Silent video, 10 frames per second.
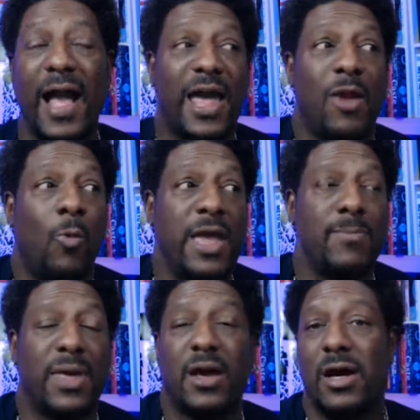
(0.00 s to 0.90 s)
gotta wait
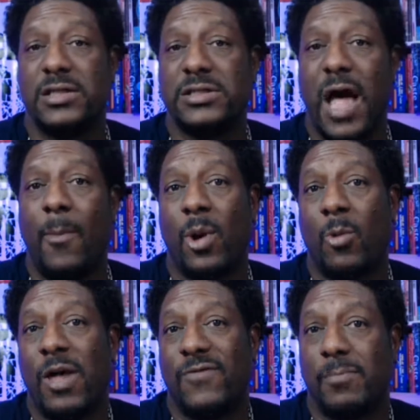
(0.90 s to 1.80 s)
because I'm gonna wait for the